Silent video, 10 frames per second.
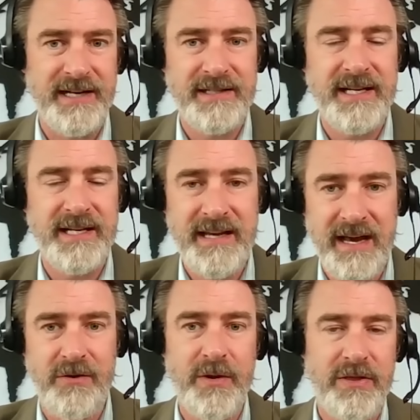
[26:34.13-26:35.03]
and
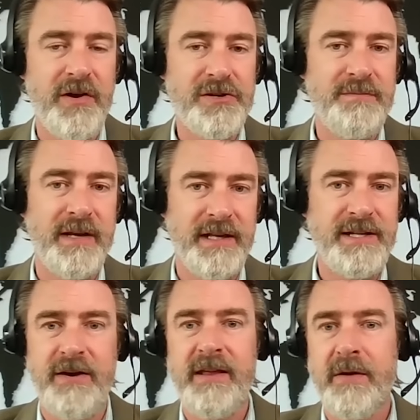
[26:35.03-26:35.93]
together with the Russian
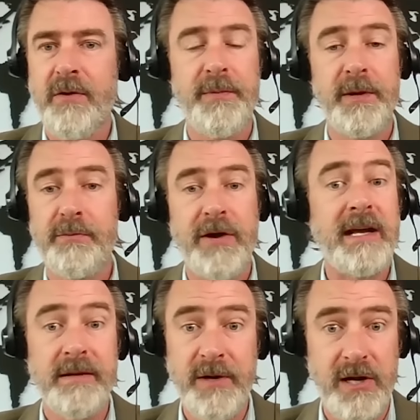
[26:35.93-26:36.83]
military, they were able to
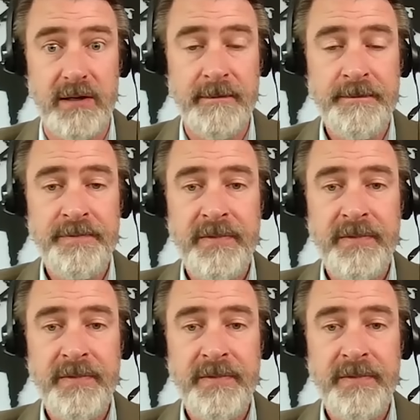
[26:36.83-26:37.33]
break them all.